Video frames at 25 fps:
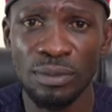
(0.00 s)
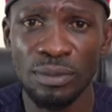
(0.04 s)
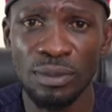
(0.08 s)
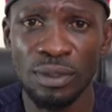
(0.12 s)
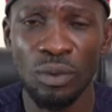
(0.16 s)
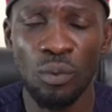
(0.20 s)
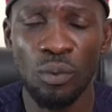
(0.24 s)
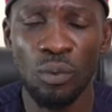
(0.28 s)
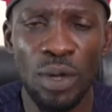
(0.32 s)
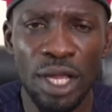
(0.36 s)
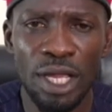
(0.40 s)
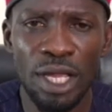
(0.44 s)

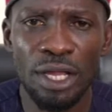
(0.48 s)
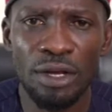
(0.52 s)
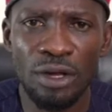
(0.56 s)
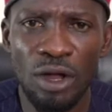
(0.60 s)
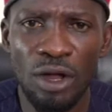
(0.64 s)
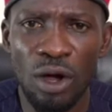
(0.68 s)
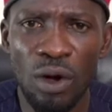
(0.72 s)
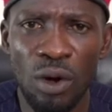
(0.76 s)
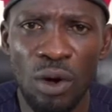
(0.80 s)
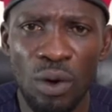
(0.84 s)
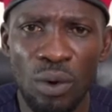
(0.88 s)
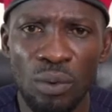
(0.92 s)
We
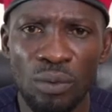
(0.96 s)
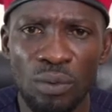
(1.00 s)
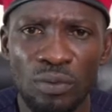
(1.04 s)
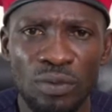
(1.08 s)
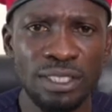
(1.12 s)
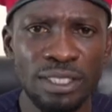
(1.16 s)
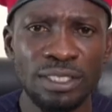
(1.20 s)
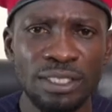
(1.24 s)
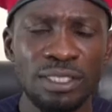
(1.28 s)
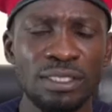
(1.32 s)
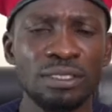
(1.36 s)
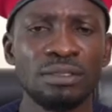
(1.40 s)
know
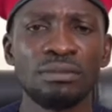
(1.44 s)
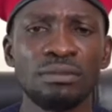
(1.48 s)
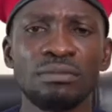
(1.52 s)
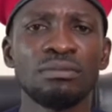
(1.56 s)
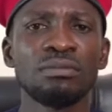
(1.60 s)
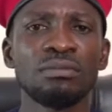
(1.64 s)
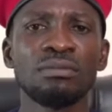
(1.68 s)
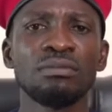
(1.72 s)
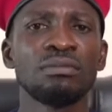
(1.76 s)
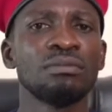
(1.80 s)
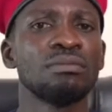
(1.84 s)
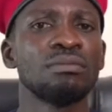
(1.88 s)
that
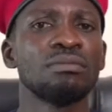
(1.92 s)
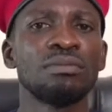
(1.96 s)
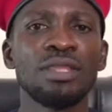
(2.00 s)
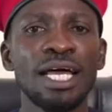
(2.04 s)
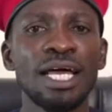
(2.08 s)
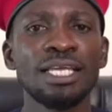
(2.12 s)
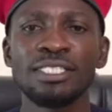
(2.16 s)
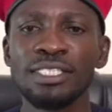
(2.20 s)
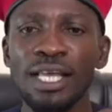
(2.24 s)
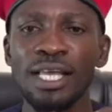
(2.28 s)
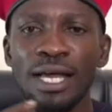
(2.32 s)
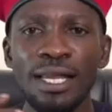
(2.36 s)
there
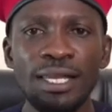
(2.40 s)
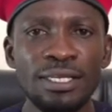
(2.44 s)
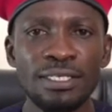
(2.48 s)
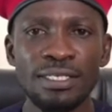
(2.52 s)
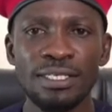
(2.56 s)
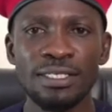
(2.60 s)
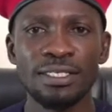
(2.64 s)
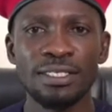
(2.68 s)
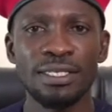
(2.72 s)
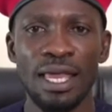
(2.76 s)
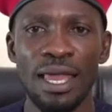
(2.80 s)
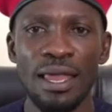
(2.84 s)
are
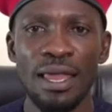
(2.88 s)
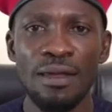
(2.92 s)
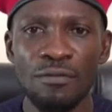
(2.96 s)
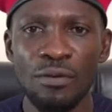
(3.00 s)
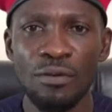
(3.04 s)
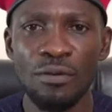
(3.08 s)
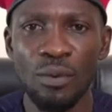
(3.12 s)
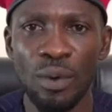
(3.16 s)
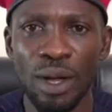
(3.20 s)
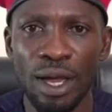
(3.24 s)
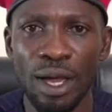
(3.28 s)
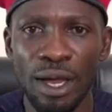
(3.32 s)
challenges
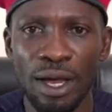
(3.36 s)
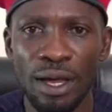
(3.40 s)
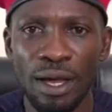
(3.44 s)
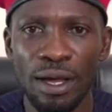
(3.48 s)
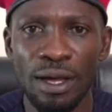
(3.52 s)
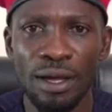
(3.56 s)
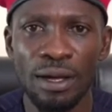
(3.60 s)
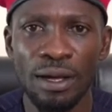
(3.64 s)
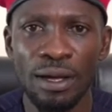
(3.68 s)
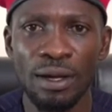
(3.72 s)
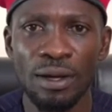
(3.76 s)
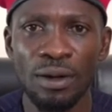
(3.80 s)
everywhere.
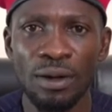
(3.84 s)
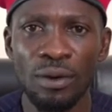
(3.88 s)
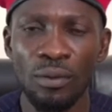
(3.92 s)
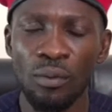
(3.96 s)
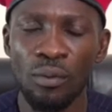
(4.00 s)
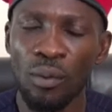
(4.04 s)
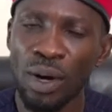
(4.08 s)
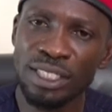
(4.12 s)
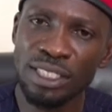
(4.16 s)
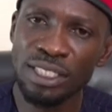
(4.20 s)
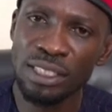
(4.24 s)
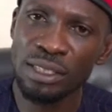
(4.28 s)

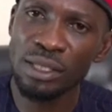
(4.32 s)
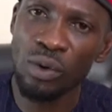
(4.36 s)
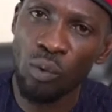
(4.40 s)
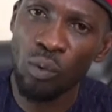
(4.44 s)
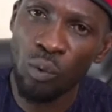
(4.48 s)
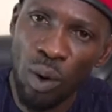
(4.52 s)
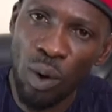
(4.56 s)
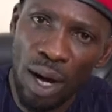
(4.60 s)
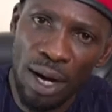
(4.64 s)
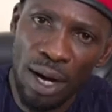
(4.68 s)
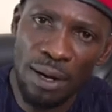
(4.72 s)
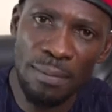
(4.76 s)
What
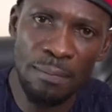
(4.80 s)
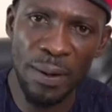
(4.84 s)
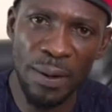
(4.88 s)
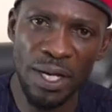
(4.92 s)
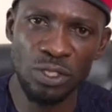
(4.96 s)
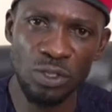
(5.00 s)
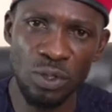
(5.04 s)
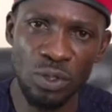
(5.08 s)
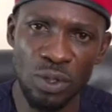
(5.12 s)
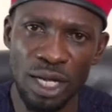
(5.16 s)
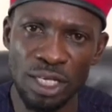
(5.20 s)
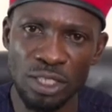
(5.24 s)
one
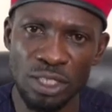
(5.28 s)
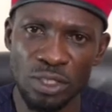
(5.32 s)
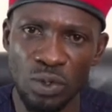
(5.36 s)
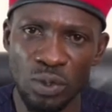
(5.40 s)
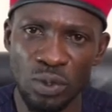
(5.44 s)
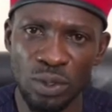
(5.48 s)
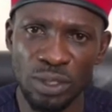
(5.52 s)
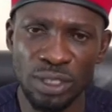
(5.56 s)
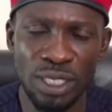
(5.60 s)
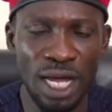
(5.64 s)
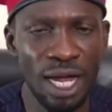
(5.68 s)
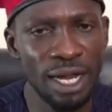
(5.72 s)
person has
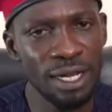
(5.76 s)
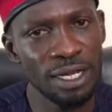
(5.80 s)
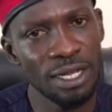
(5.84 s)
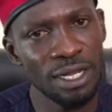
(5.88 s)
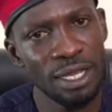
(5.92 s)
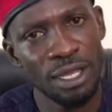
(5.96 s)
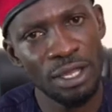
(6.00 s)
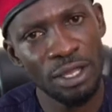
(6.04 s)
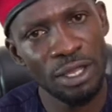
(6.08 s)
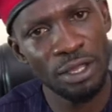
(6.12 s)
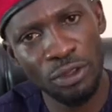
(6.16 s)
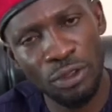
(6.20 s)
not done,
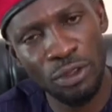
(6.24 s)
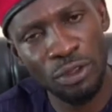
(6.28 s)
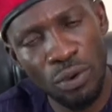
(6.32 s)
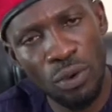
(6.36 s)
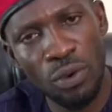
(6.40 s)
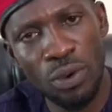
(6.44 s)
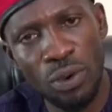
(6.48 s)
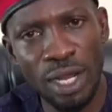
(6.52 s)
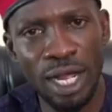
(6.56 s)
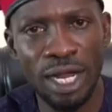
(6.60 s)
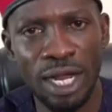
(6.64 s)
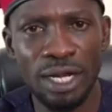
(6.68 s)

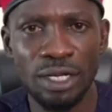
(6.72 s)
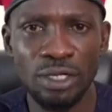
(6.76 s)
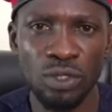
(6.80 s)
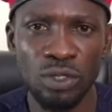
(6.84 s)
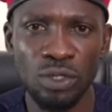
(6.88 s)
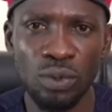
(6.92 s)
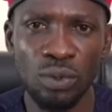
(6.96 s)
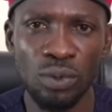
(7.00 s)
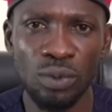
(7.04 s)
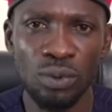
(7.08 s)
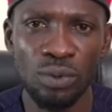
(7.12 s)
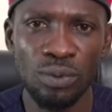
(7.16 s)
you can
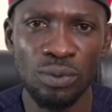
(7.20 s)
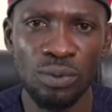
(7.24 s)
do.